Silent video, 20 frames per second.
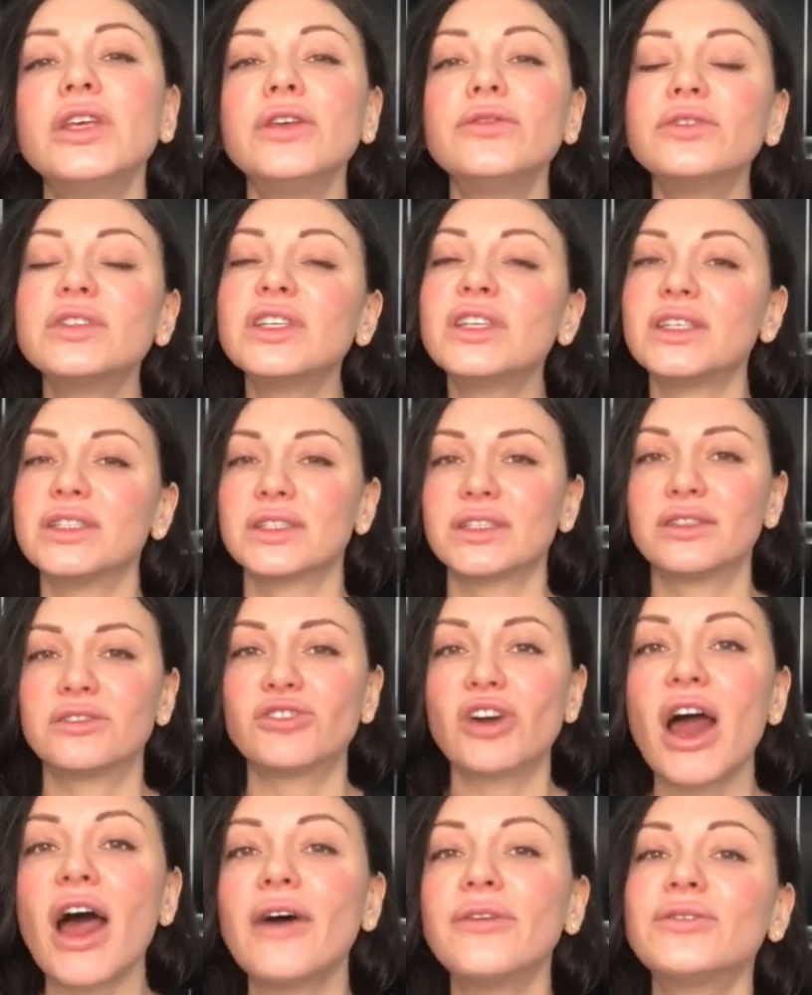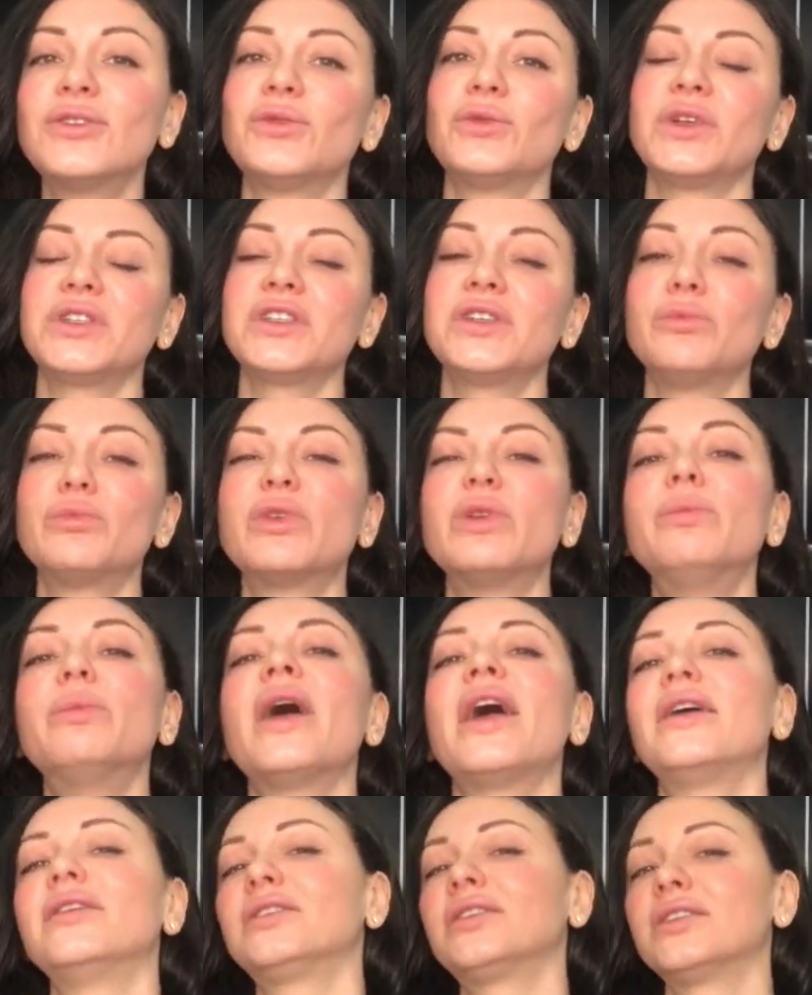Even his draft, when he
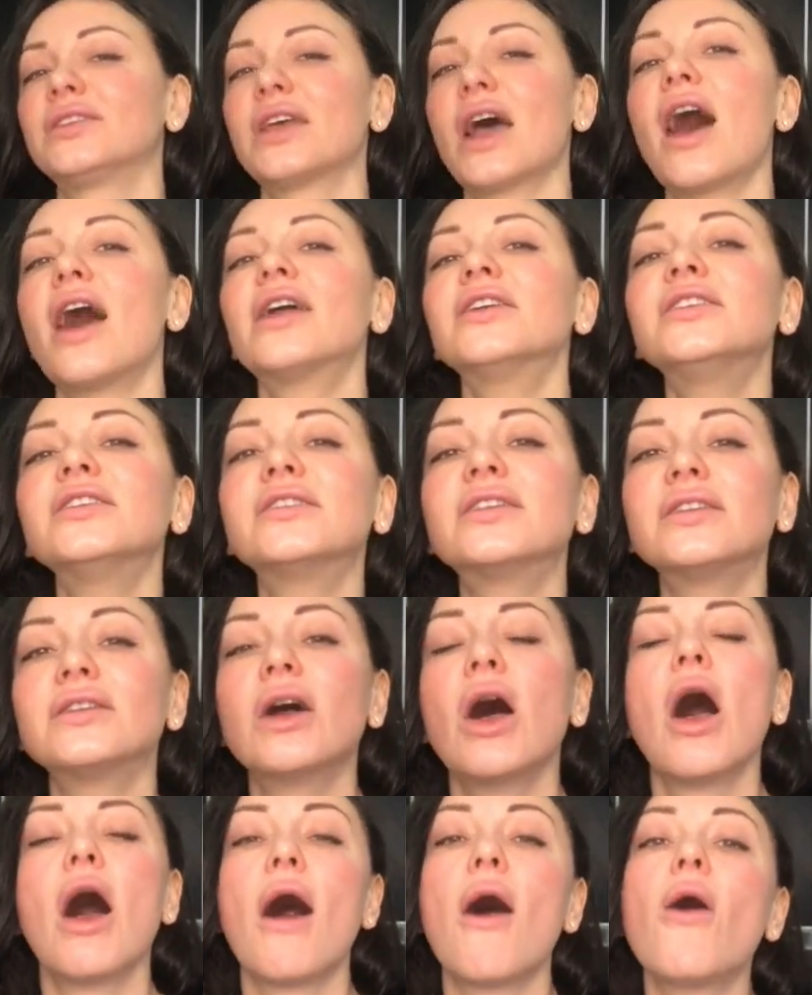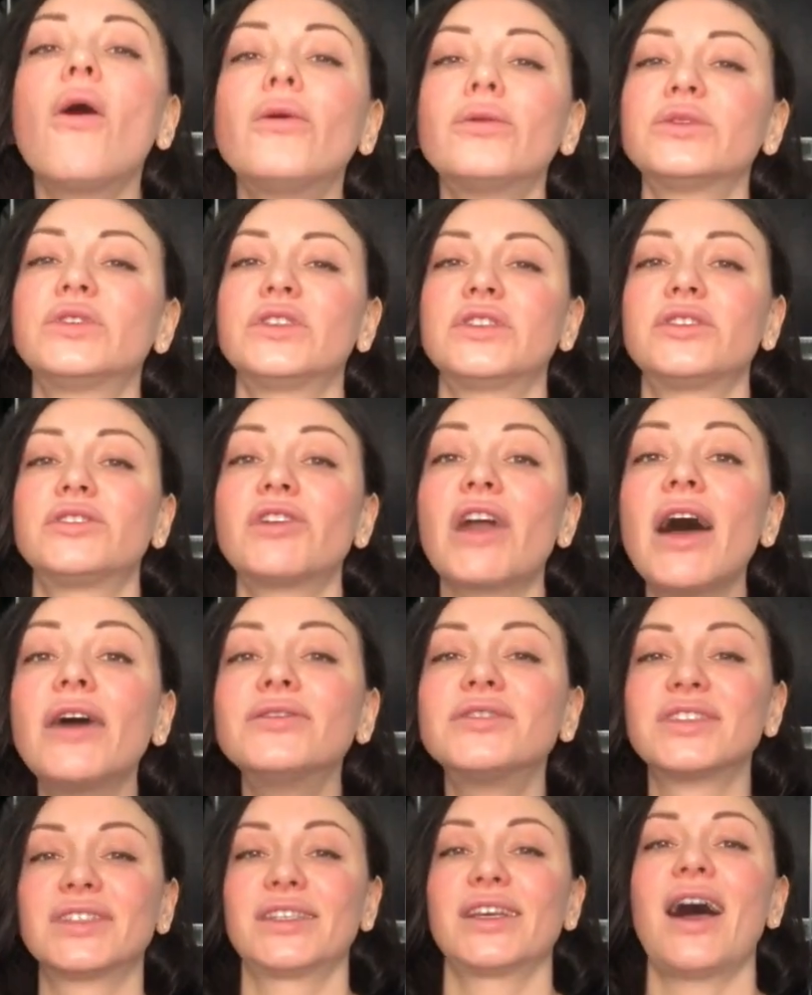prepared his article, all the
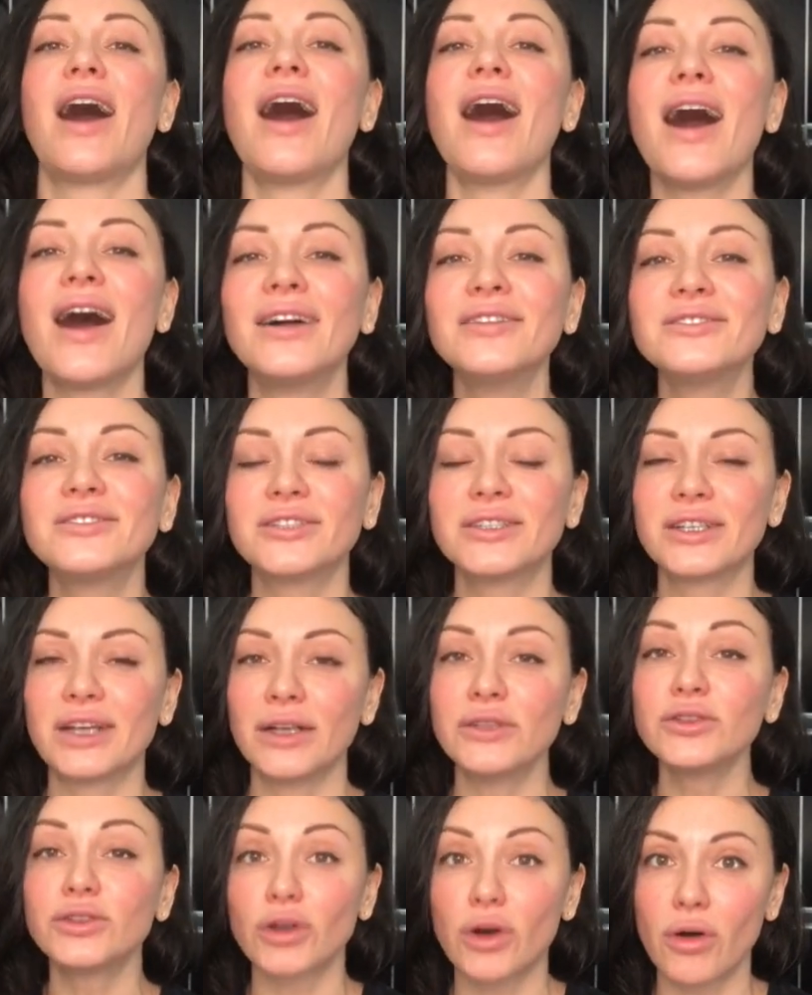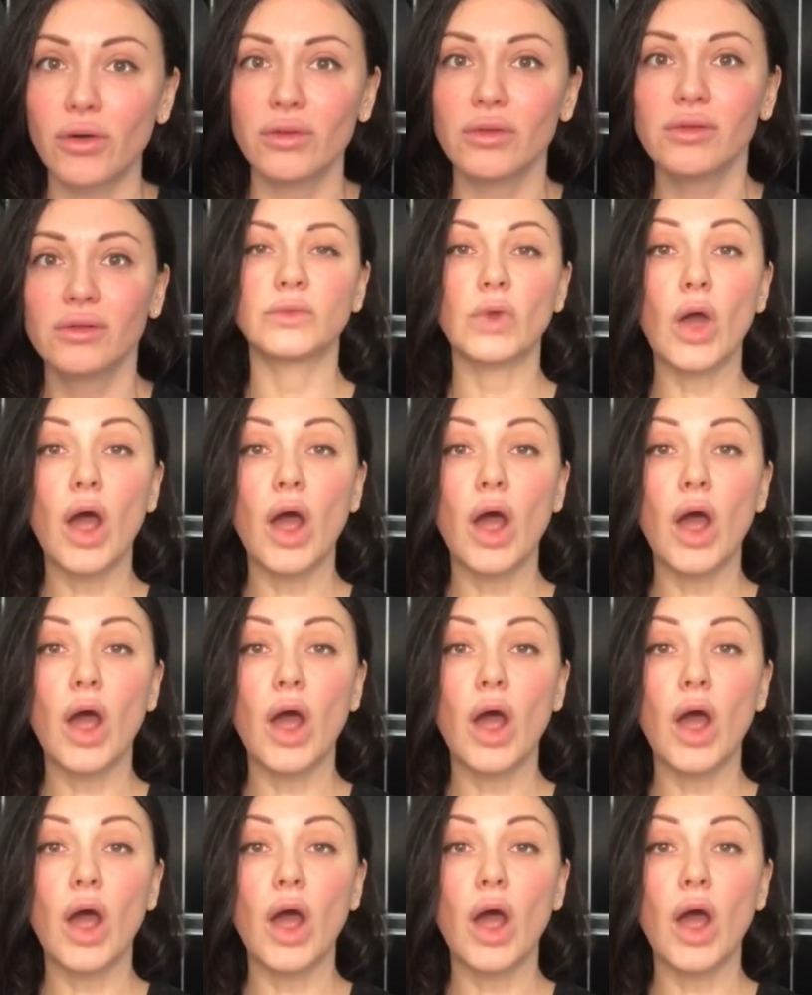drafts are under control.